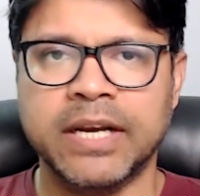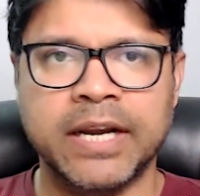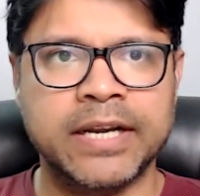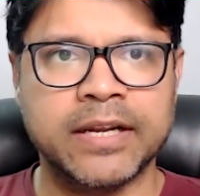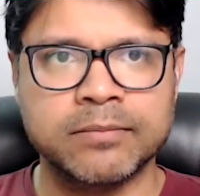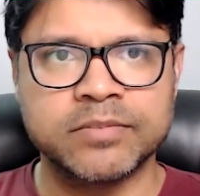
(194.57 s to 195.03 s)

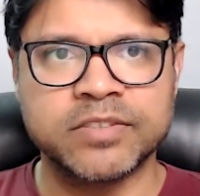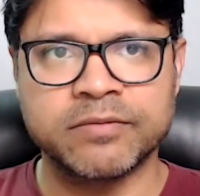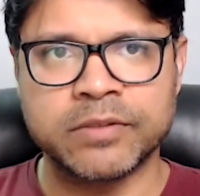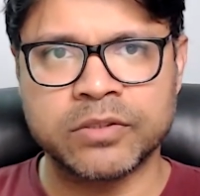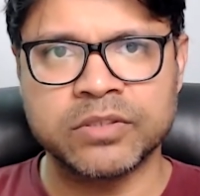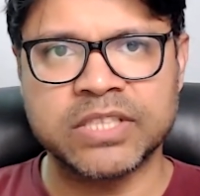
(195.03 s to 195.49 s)
in terms
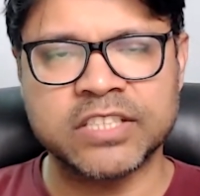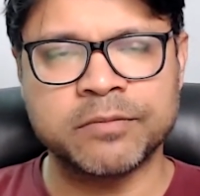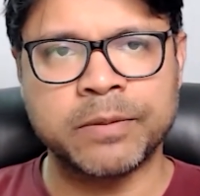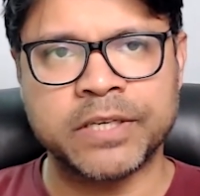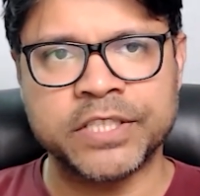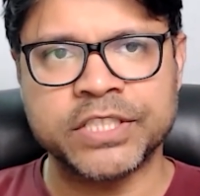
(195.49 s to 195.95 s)
of growth
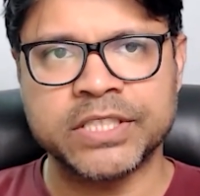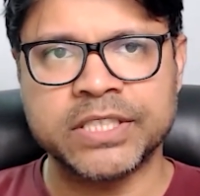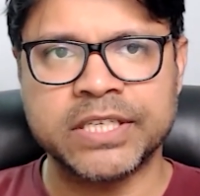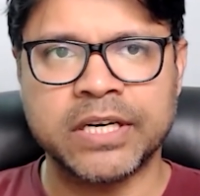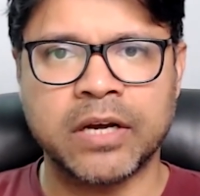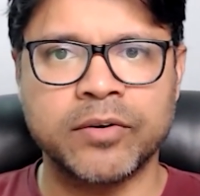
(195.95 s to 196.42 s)

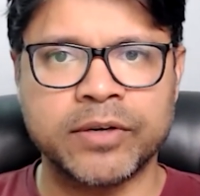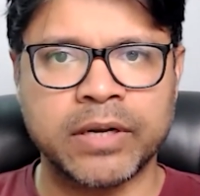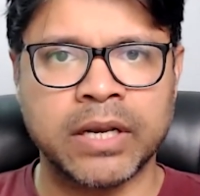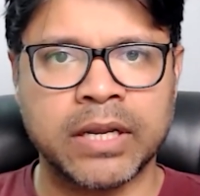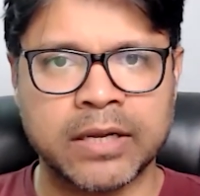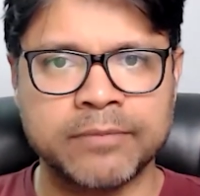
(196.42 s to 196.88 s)
aspiration and how
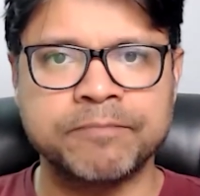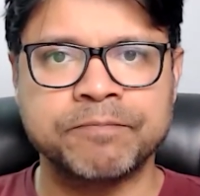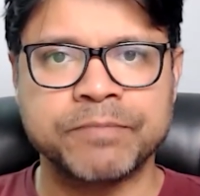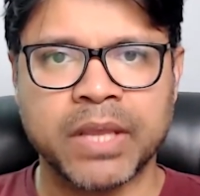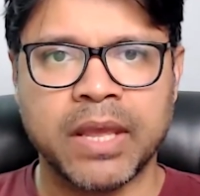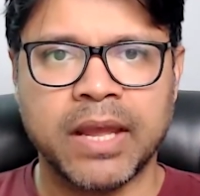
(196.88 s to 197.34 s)
it will come.